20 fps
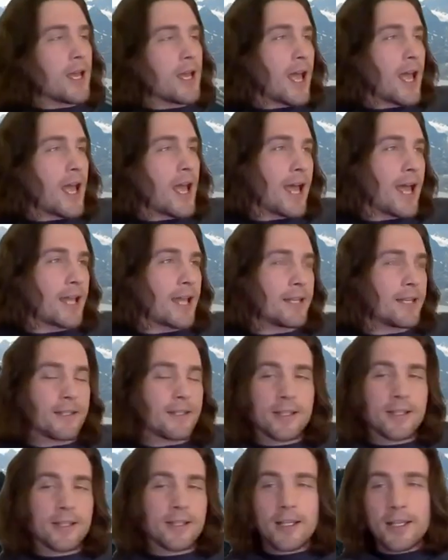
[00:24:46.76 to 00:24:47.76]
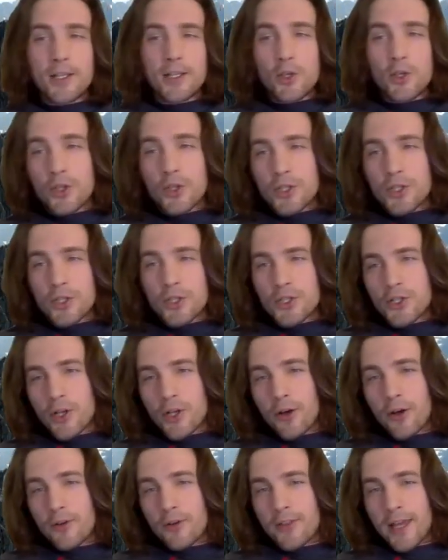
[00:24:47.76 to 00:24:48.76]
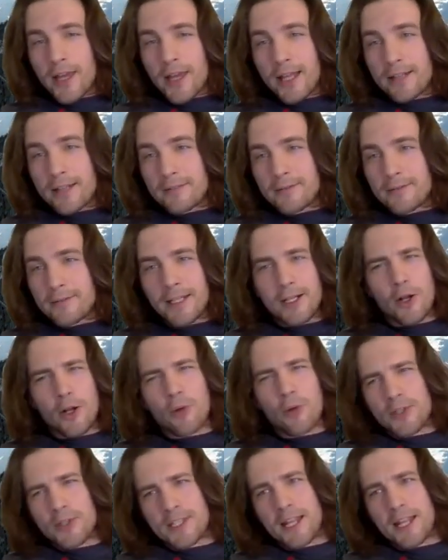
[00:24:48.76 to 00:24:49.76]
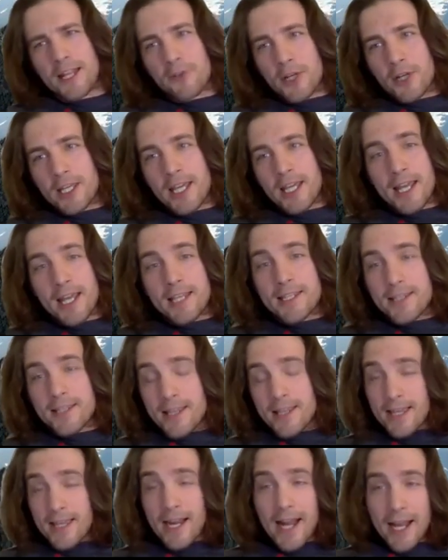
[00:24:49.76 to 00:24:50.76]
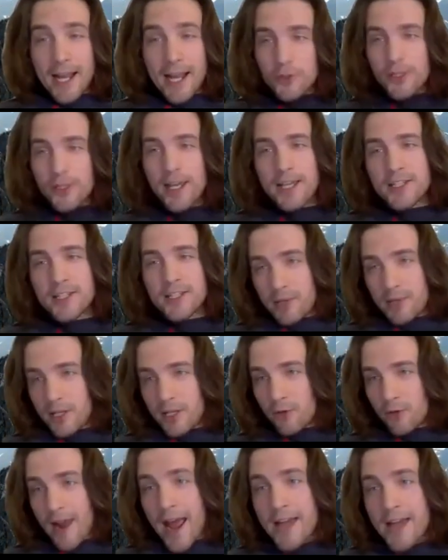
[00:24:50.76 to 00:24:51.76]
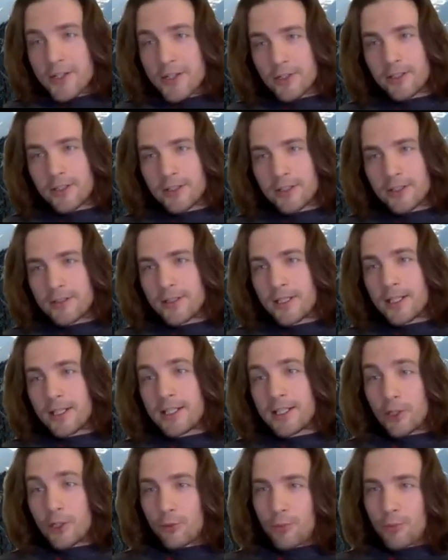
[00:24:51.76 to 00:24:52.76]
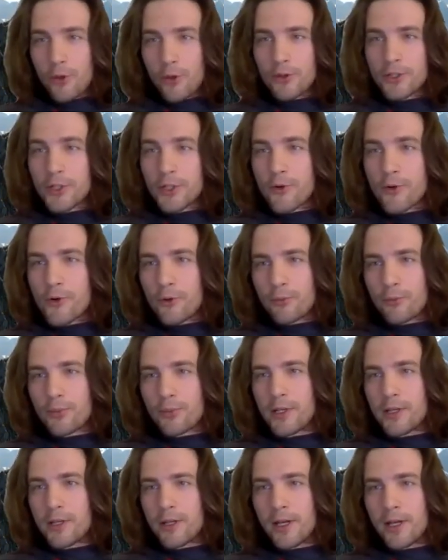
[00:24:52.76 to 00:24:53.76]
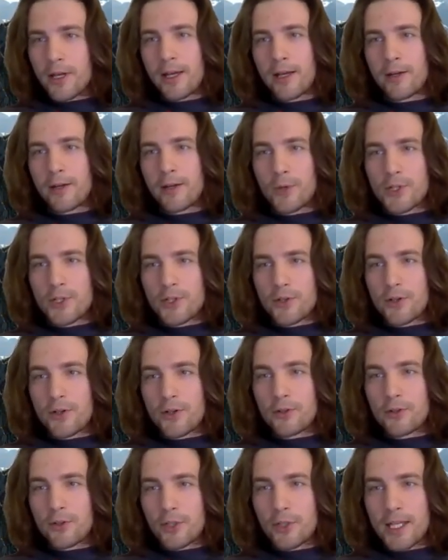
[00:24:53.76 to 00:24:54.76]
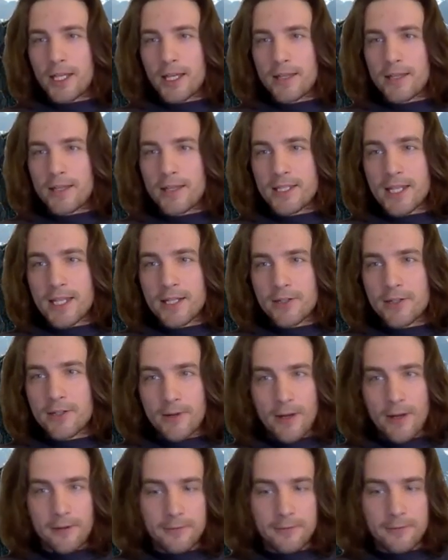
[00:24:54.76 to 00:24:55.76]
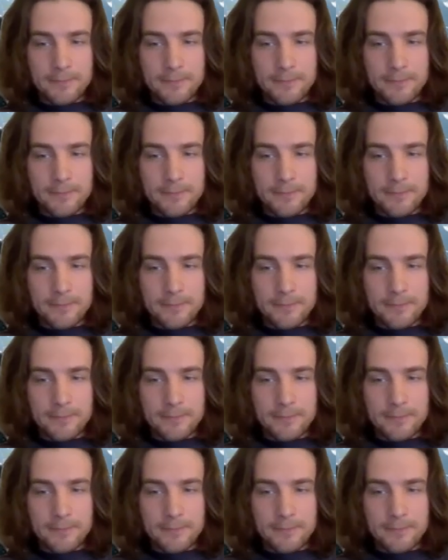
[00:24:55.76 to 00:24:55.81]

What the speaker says: And you can show that in almost every case that that actually has to be a rational nilpotent group, which you're looking at the center of.